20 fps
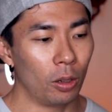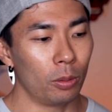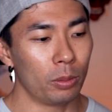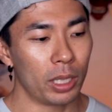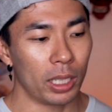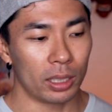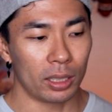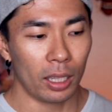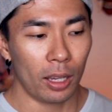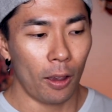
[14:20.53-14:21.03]

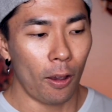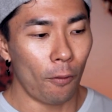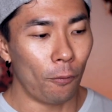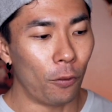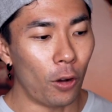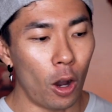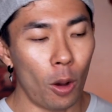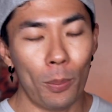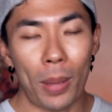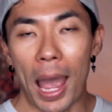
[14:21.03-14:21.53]
just
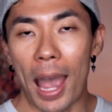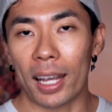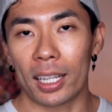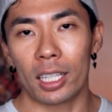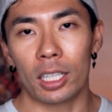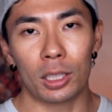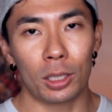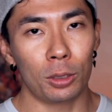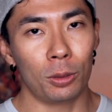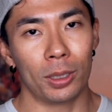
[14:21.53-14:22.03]
fall back
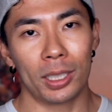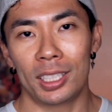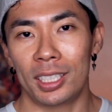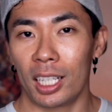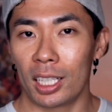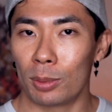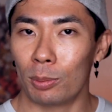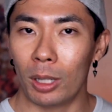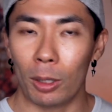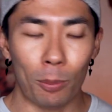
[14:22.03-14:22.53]
into a
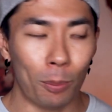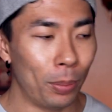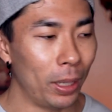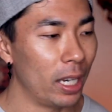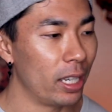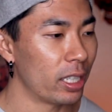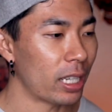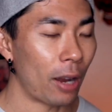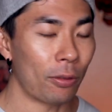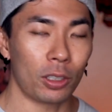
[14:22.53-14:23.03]
6-month
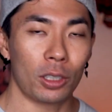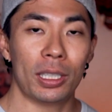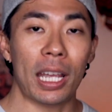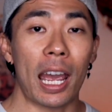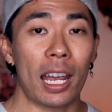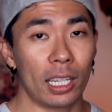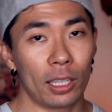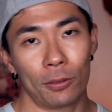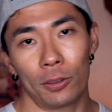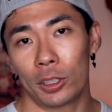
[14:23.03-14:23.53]
binge after
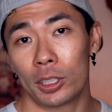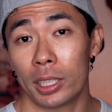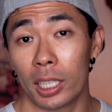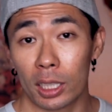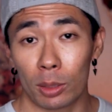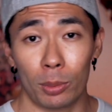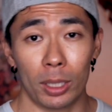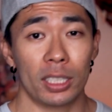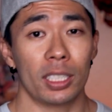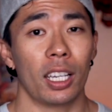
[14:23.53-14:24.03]
dieting for
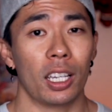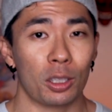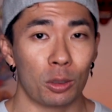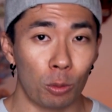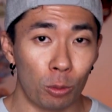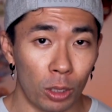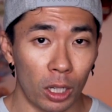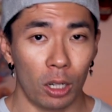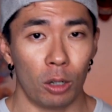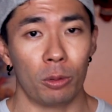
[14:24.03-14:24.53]
6 months as
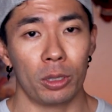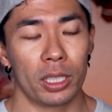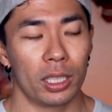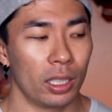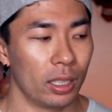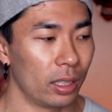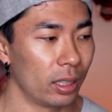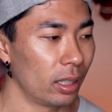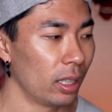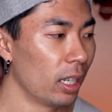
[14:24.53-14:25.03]
well, which
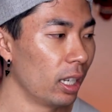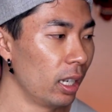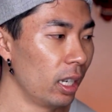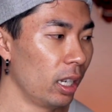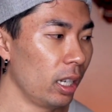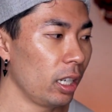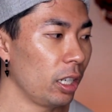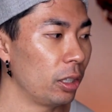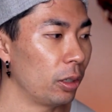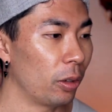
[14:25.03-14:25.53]
is
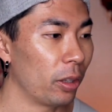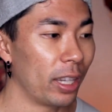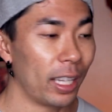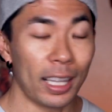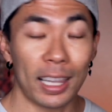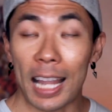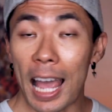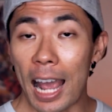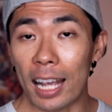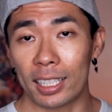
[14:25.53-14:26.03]
the
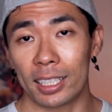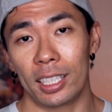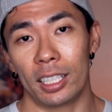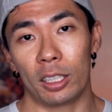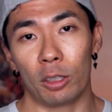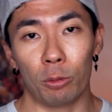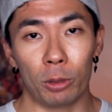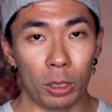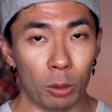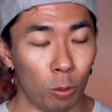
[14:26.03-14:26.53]
last
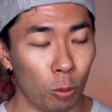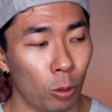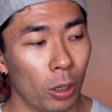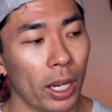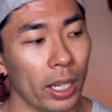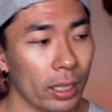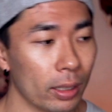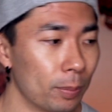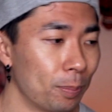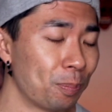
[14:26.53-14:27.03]
thing we
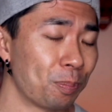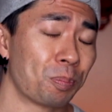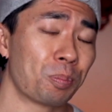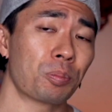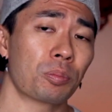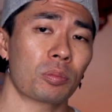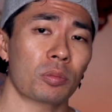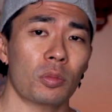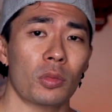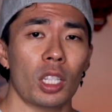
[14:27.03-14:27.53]
want.
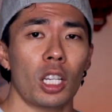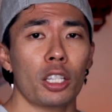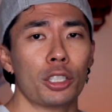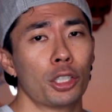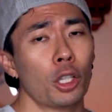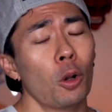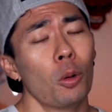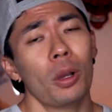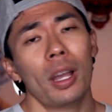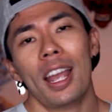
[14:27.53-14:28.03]

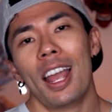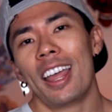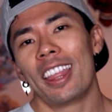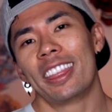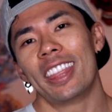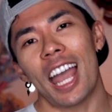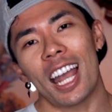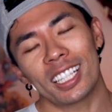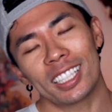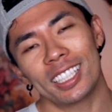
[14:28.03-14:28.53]
So
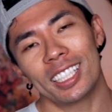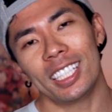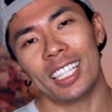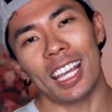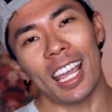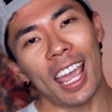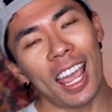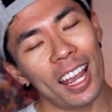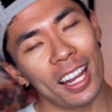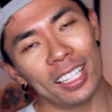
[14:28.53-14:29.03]
that's the
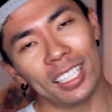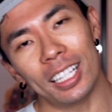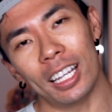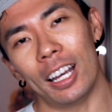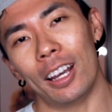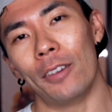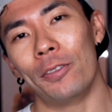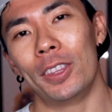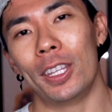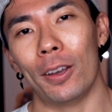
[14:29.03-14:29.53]
end
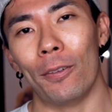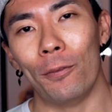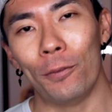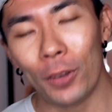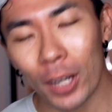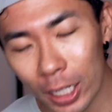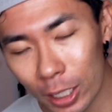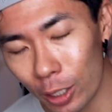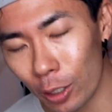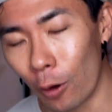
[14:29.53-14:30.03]
of the
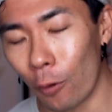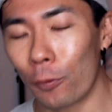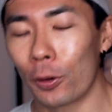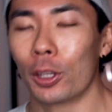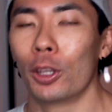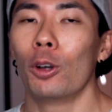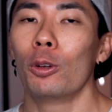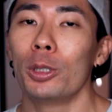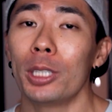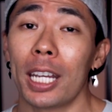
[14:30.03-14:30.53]
video. For
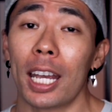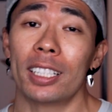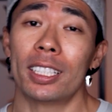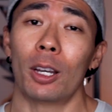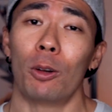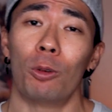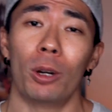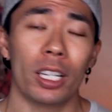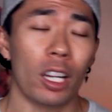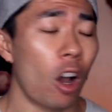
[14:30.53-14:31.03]
those of you guys
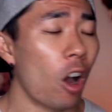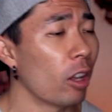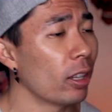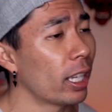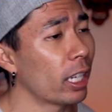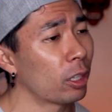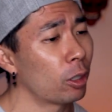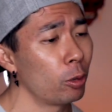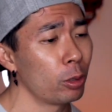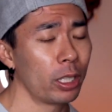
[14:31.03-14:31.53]
that want
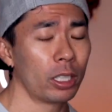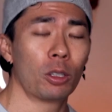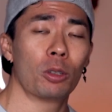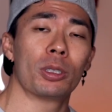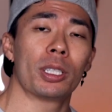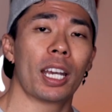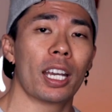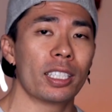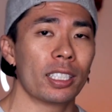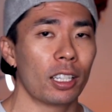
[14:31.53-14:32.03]
online coaching, those
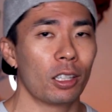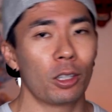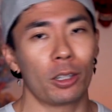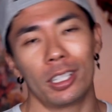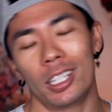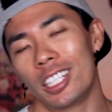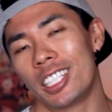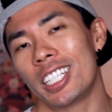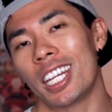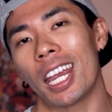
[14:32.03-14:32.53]
of you guys that are
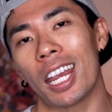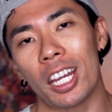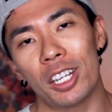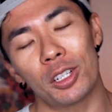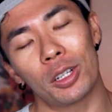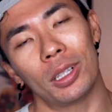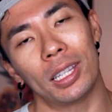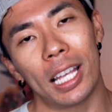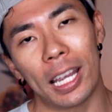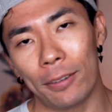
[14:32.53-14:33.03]
looking to change
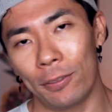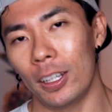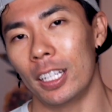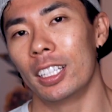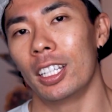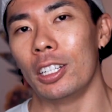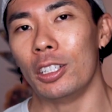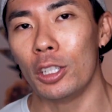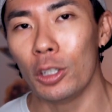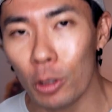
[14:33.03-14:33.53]
your life
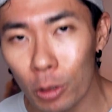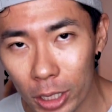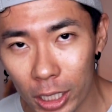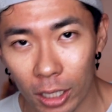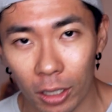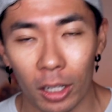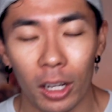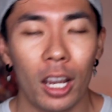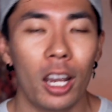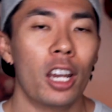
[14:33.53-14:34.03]
in the new
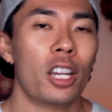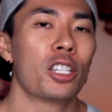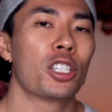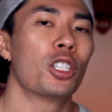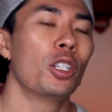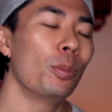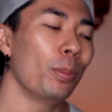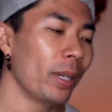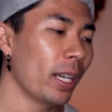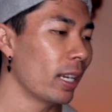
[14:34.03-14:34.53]
year,
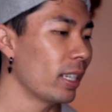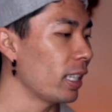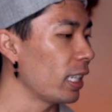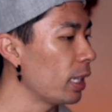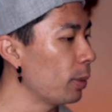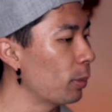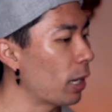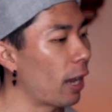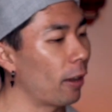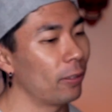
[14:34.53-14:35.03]
shoot me an
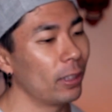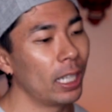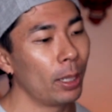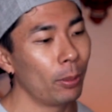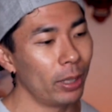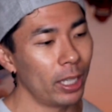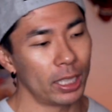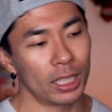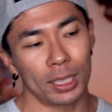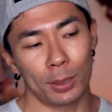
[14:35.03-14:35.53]
email. I have
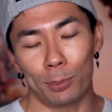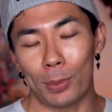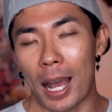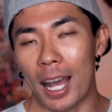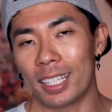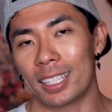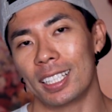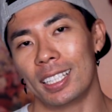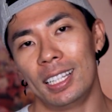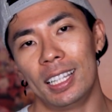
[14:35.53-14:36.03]
limited
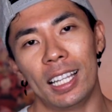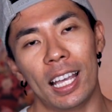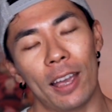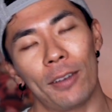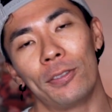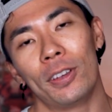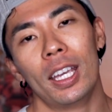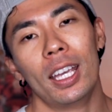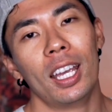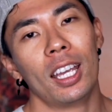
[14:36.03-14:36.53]
spots
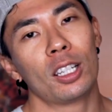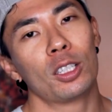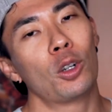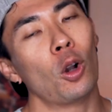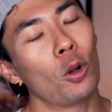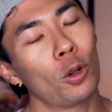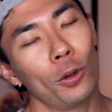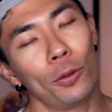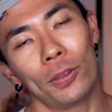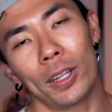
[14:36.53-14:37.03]
left.
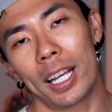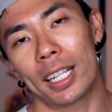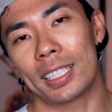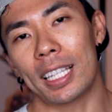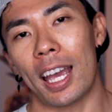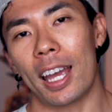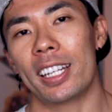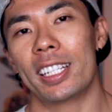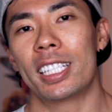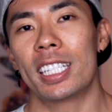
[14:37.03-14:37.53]

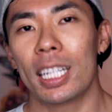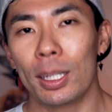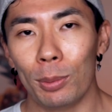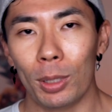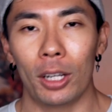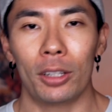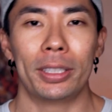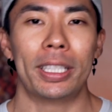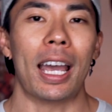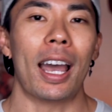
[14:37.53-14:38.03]

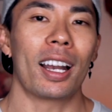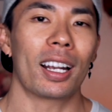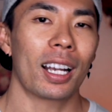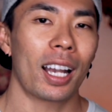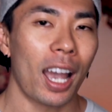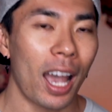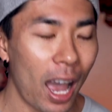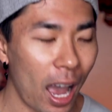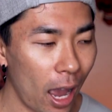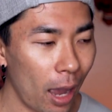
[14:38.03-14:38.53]

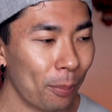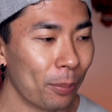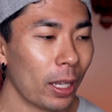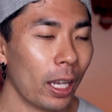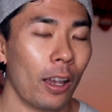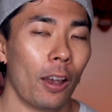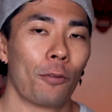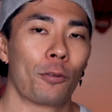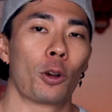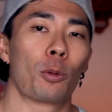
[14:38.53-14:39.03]
gokuflex@gmail.com.
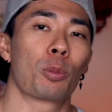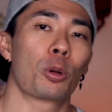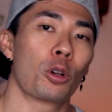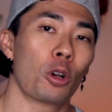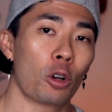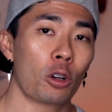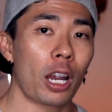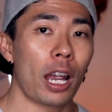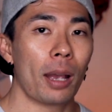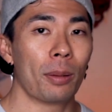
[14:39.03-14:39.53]
For
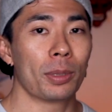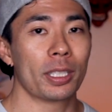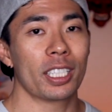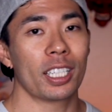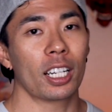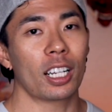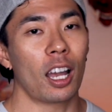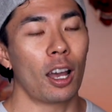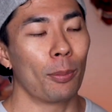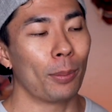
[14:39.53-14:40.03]
programs,
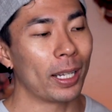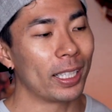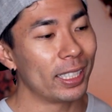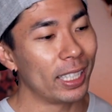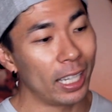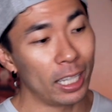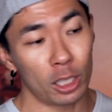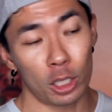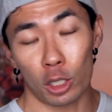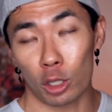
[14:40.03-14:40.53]
check out my
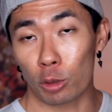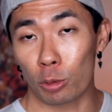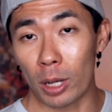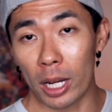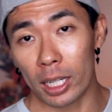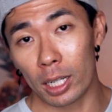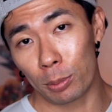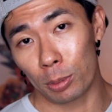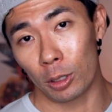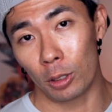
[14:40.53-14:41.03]
Saiyan
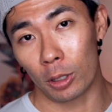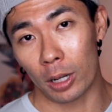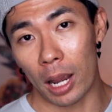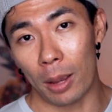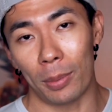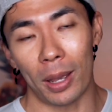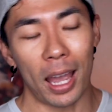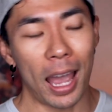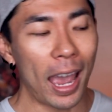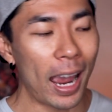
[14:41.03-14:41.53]
Shredding
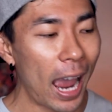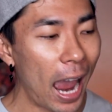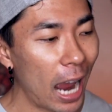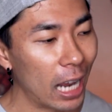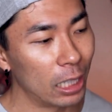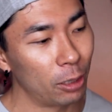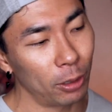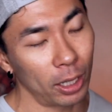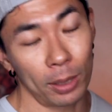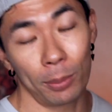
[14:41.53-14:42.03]
program. I
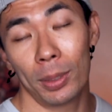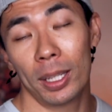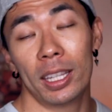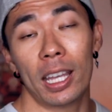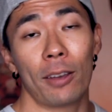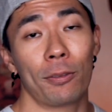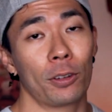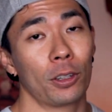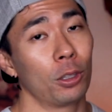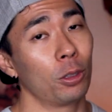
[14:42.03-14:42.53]
highly recommend
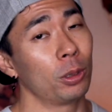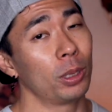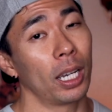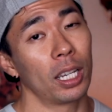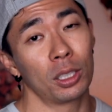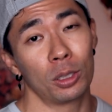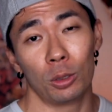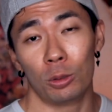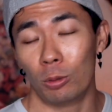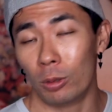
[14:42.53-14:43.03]
that for those of you
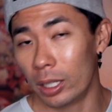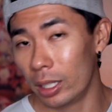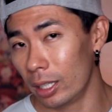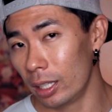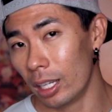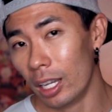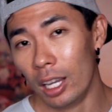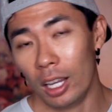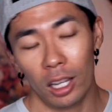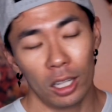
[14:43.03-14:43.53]
guys who want
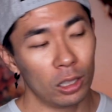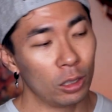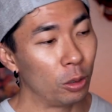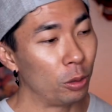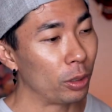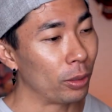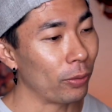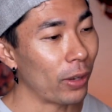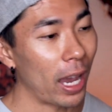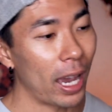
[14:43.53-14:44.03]
to
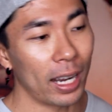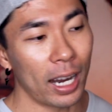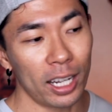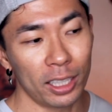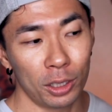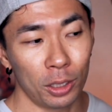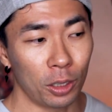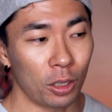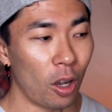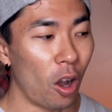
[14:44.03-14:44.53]
lose fat. I
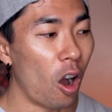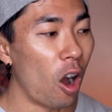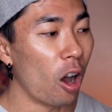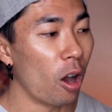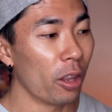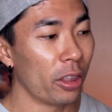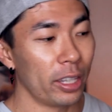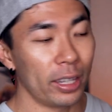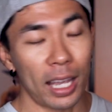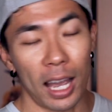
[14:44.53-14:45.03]
took
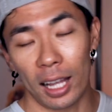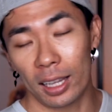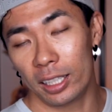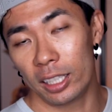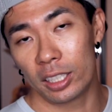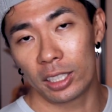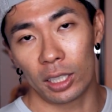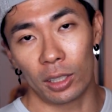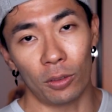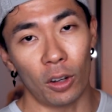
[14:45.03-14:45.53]
all the
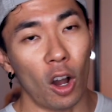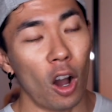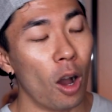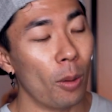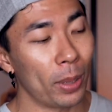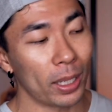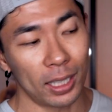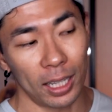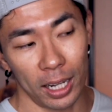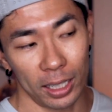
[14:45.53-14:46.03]
knowledge of all
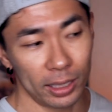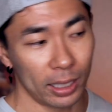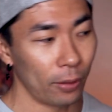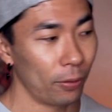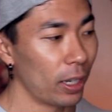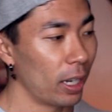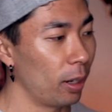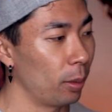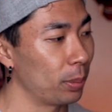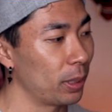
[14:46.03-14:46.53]
my clients
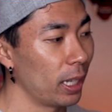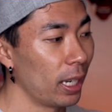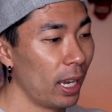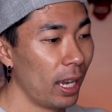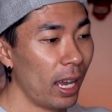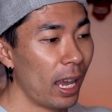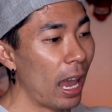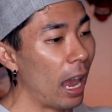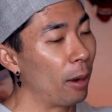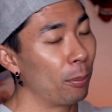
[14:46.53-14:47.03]
I've helped
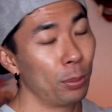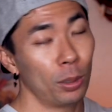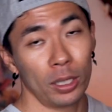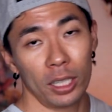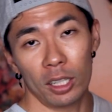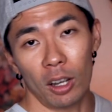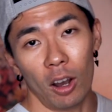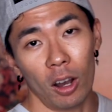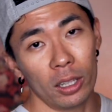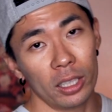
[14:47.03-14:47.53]
and put
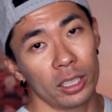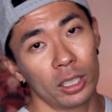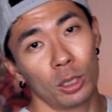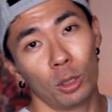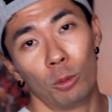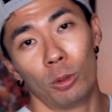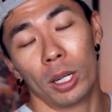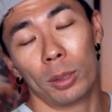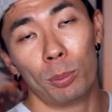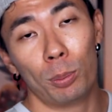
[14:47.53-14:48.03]
it all into one